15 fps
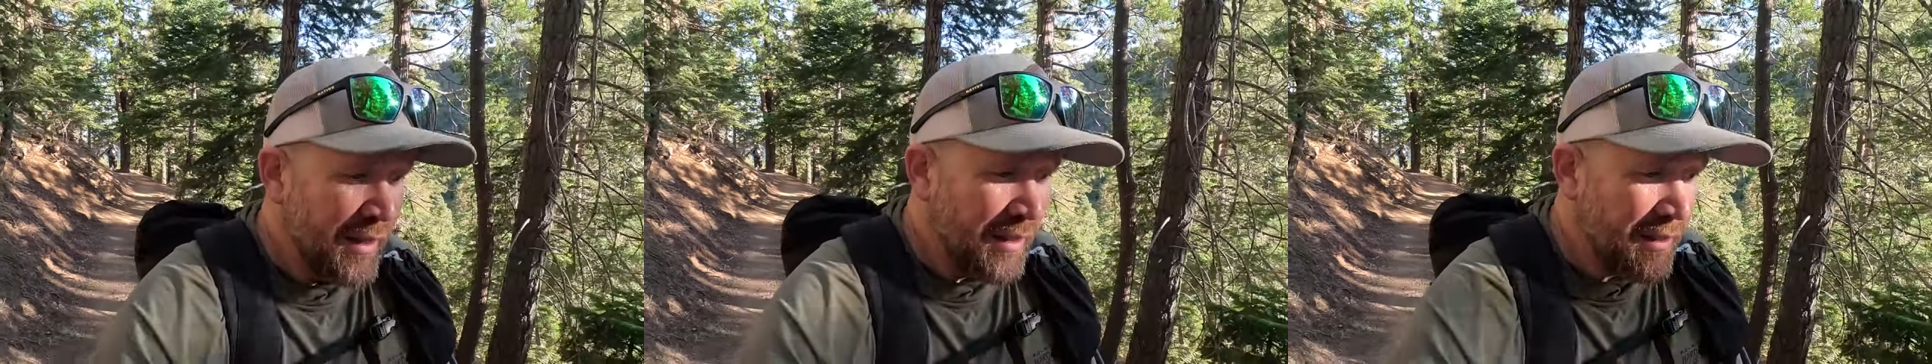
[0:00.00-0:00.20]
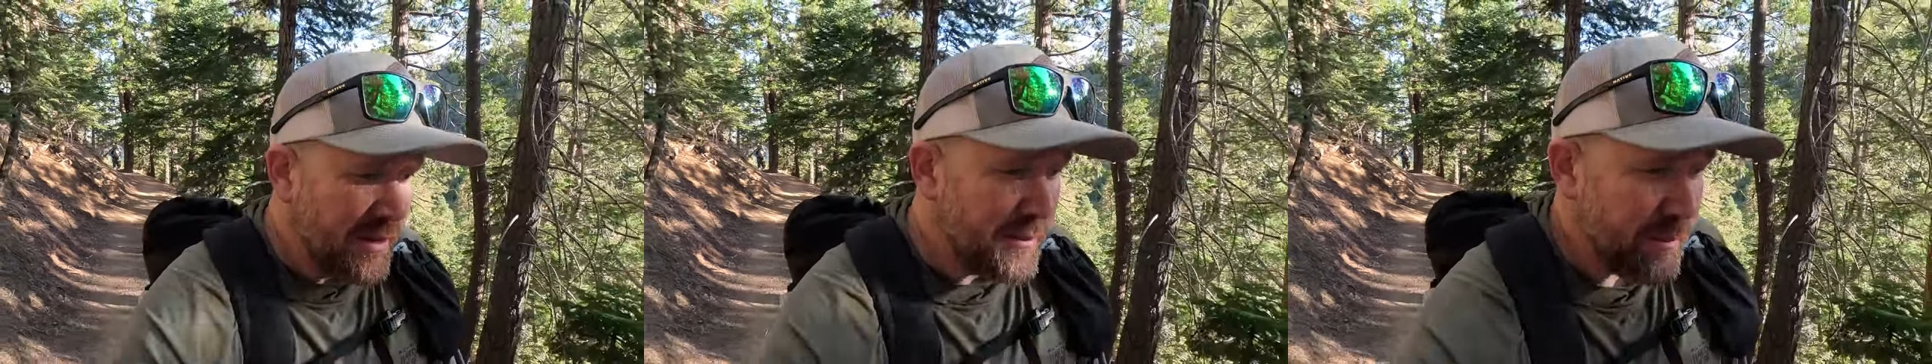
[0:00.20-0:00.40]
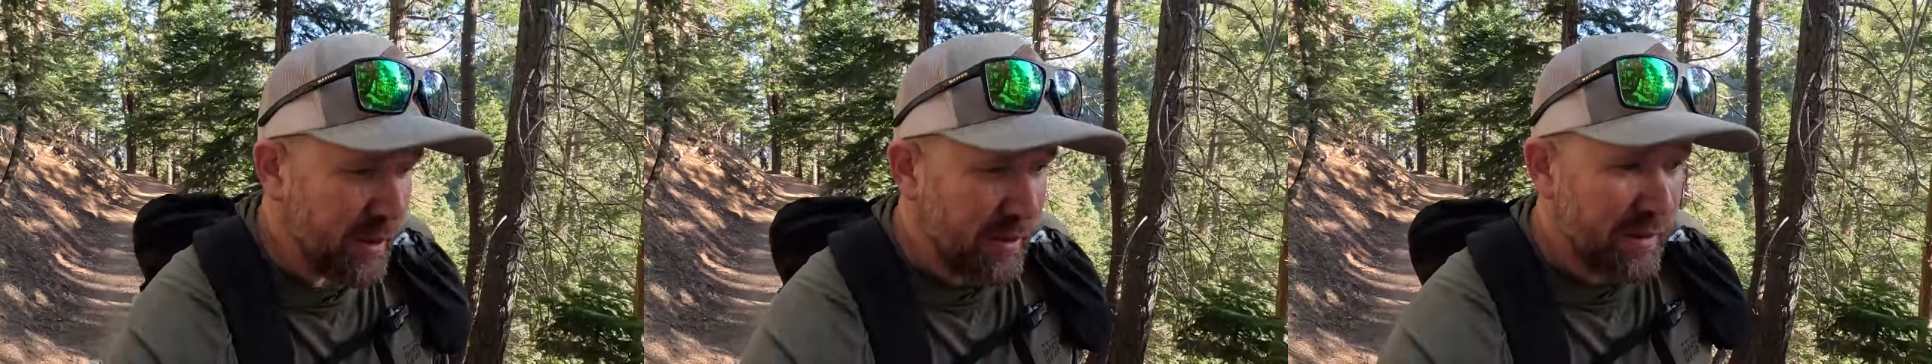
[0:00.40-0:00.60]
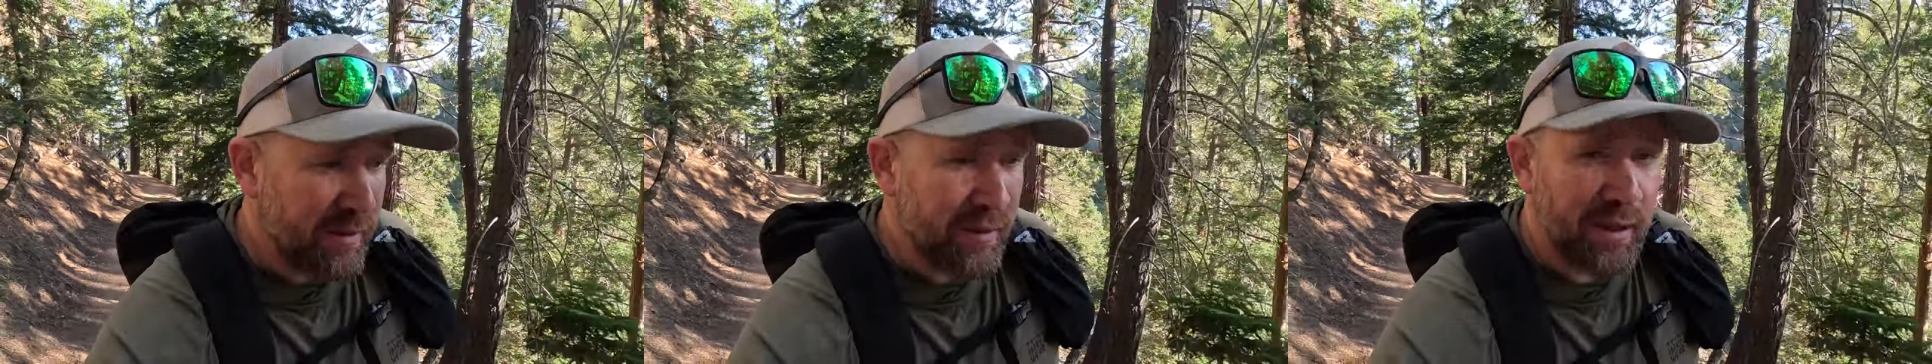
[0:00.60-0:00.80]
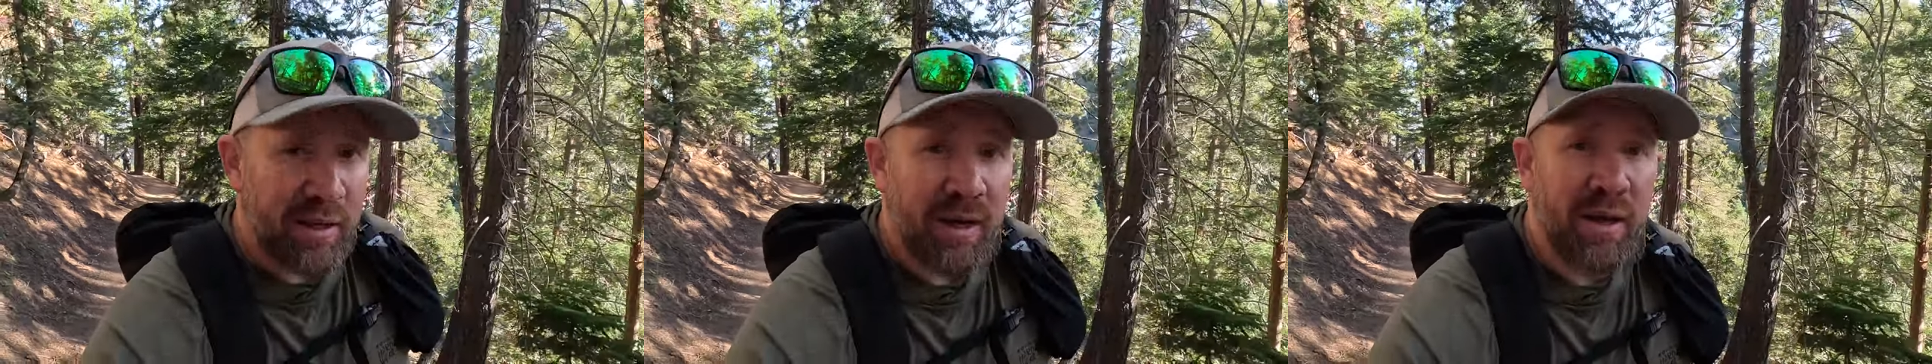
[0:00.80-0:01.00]
It's
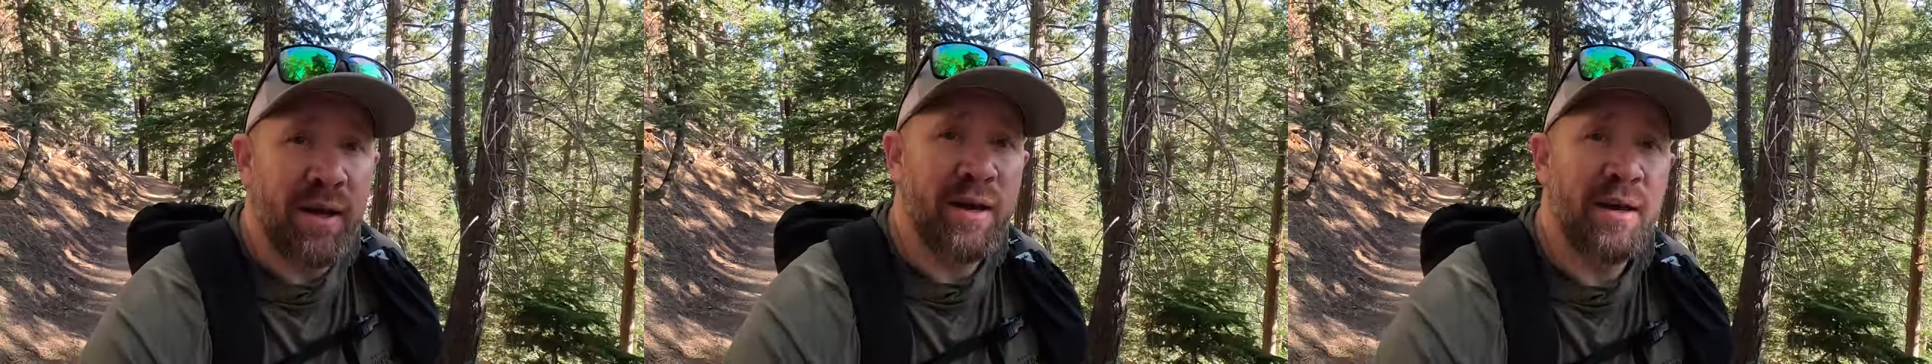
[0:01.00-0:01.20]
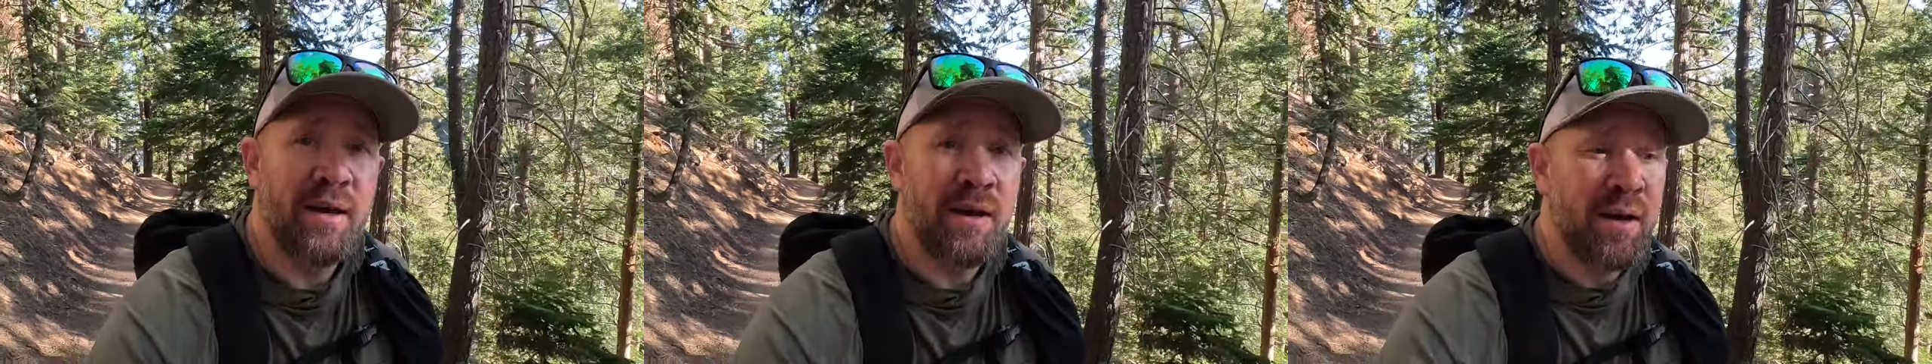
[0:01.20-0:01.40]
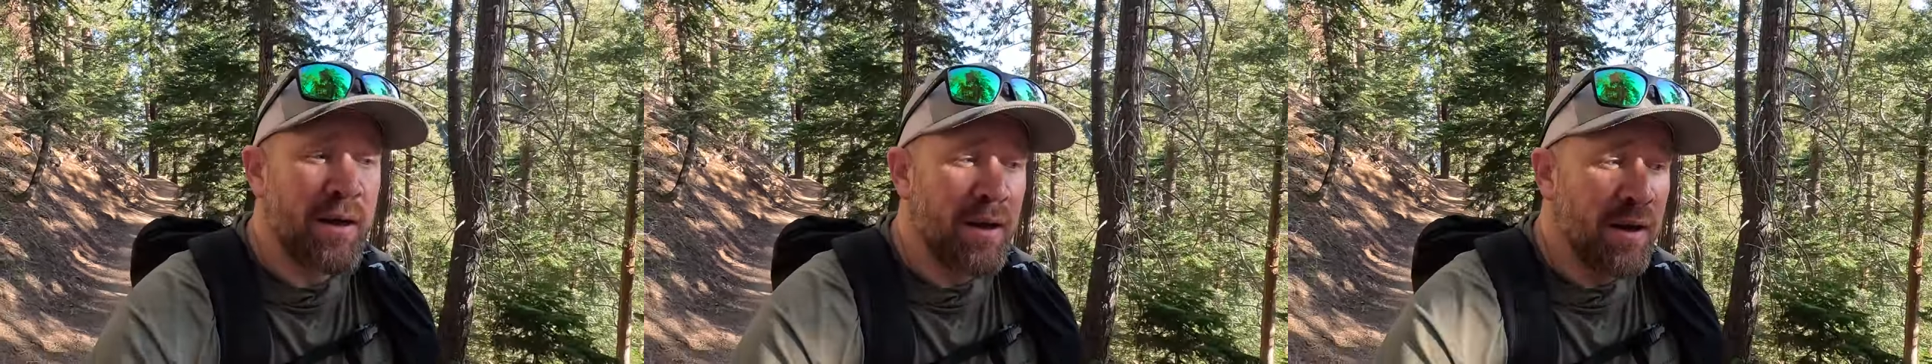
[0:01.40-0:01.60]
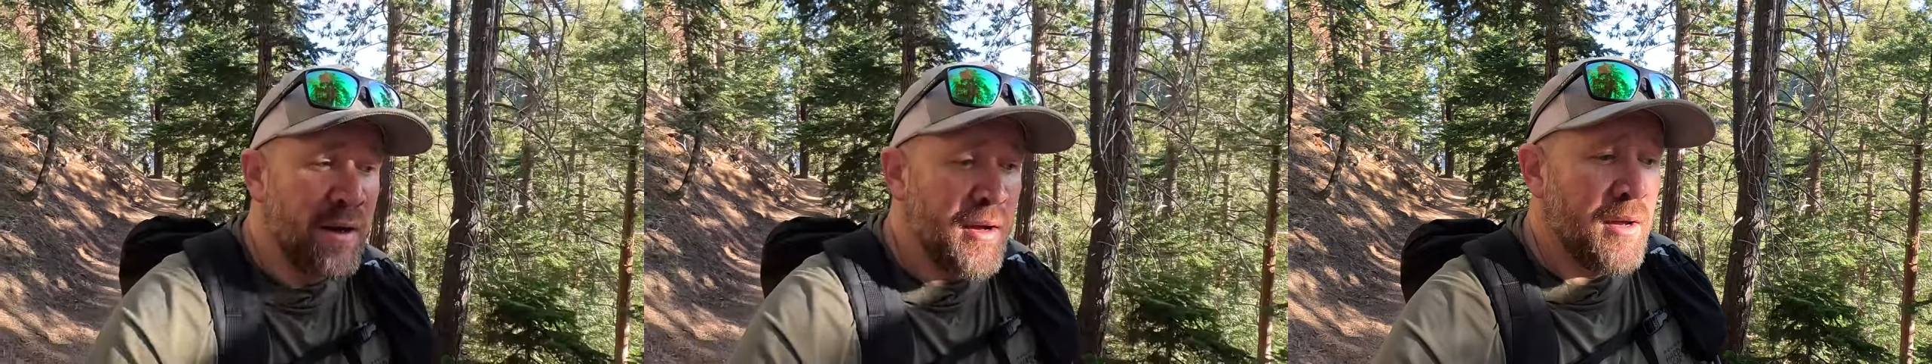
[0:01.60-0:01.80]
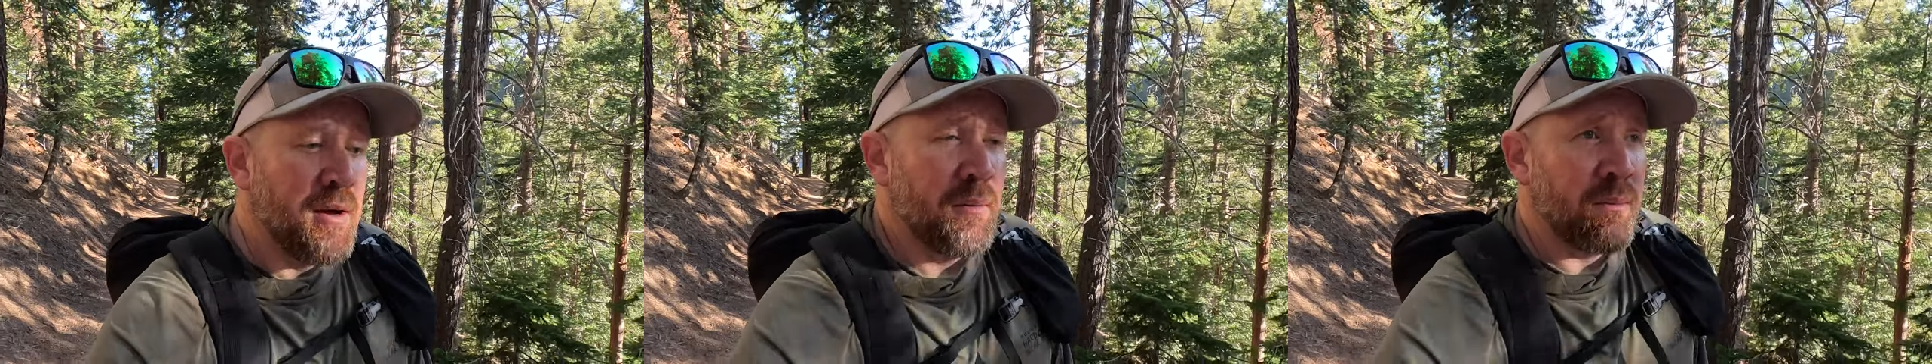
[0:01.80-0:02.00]
been
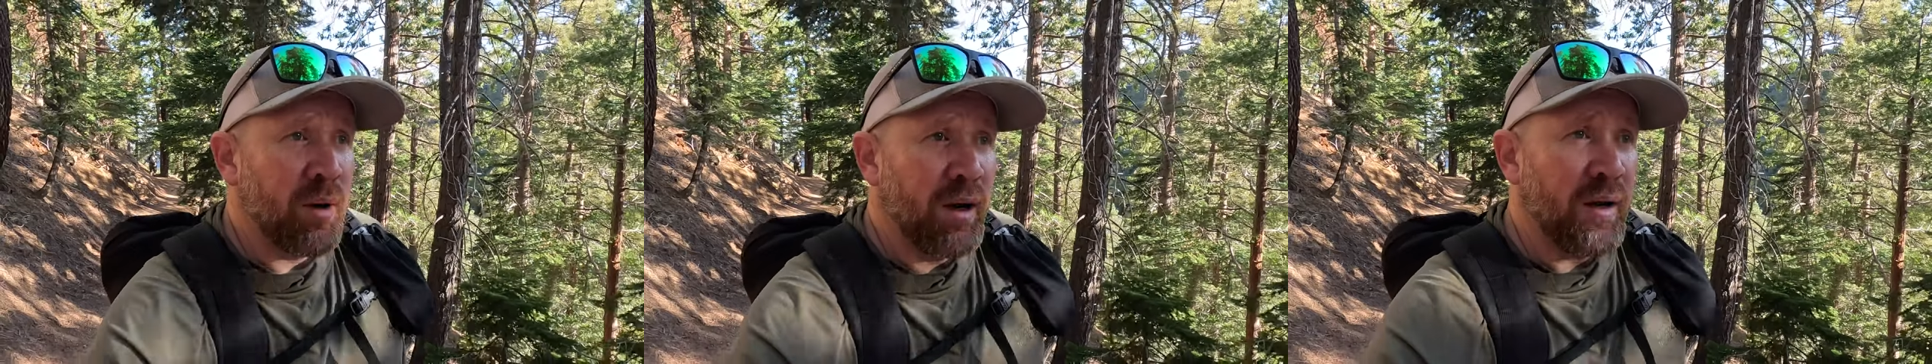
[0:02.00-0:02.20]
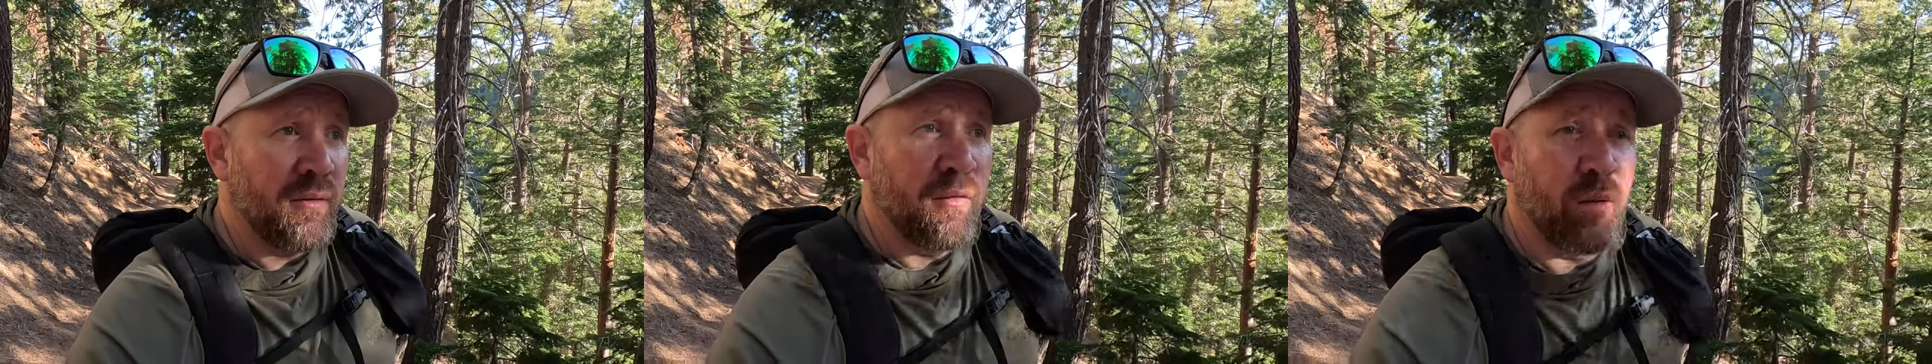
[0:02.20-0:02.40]
probably